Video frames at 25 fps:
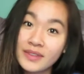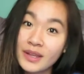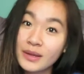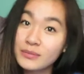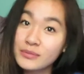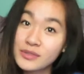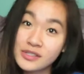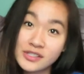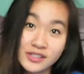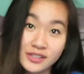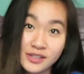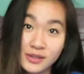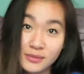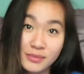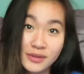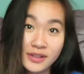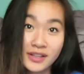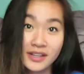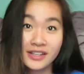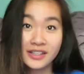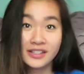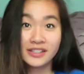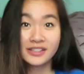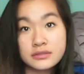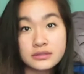I'm just
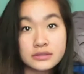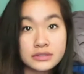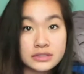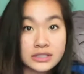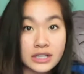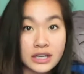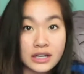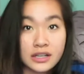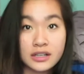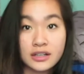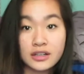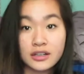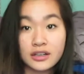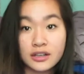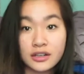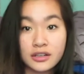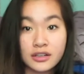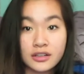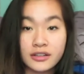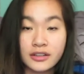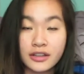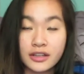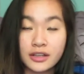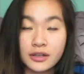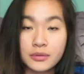applying. It's not gonna
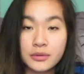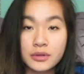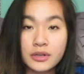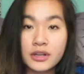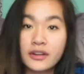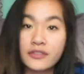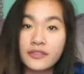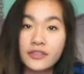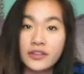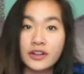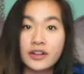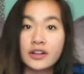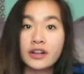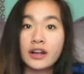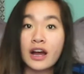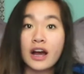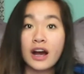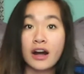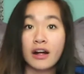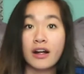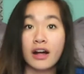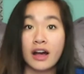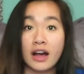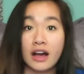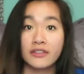hurt, like whatever,
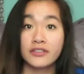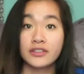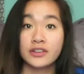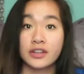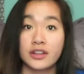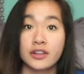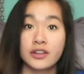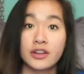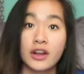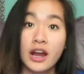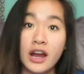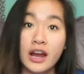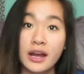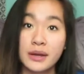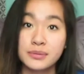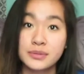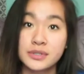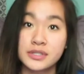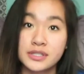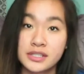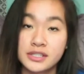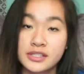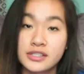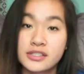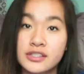I'll have another
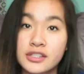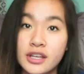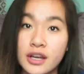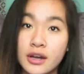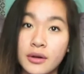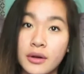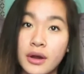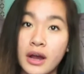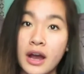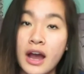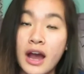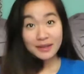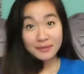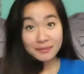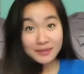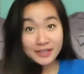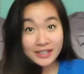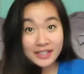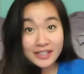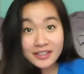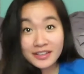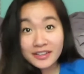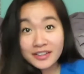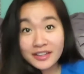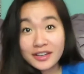option. So I
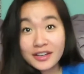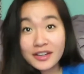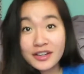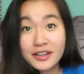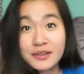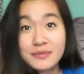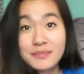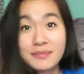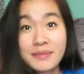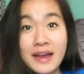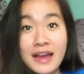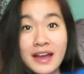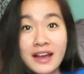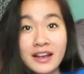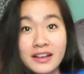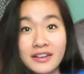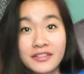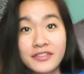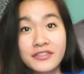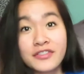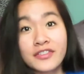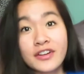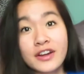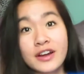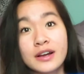immediately heard back
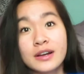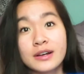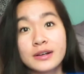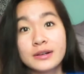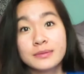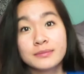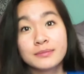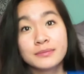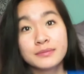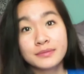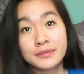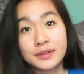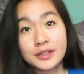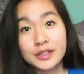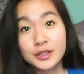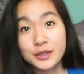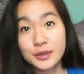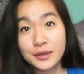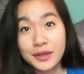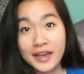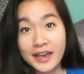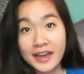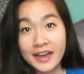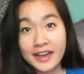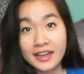from
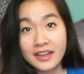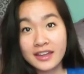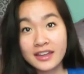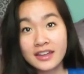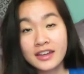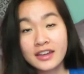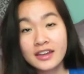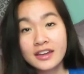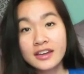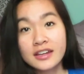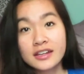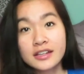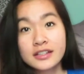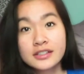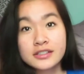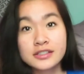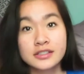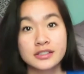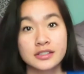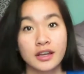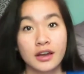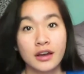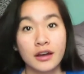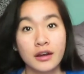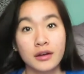UK.
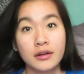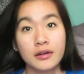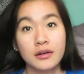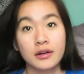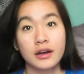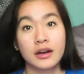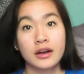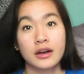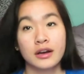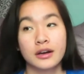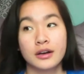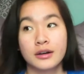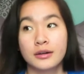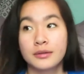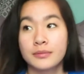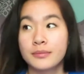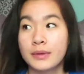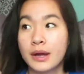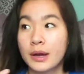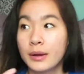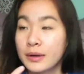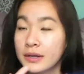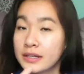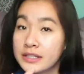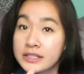So,
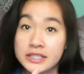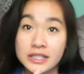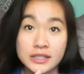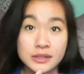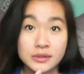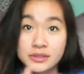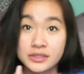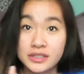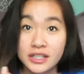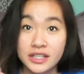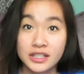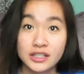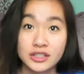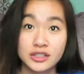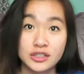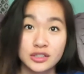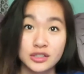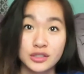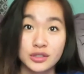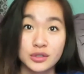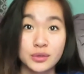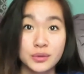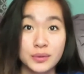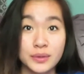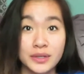I want to say it was like
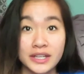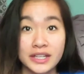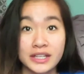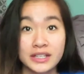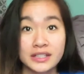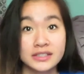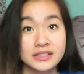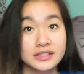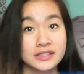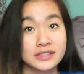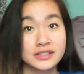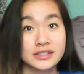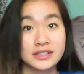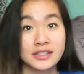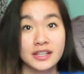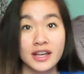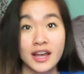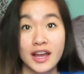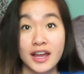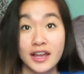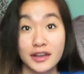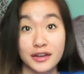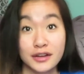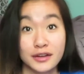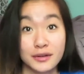2 weeks
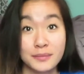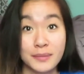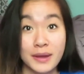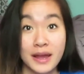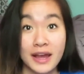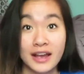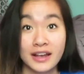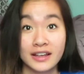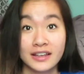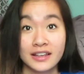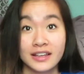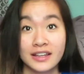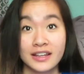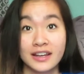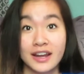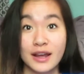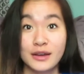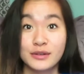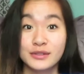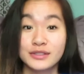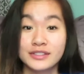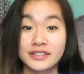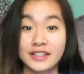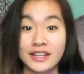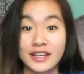I heard back, and
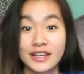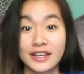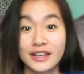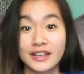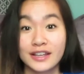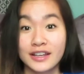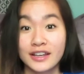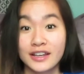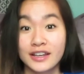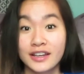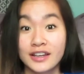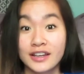I was like,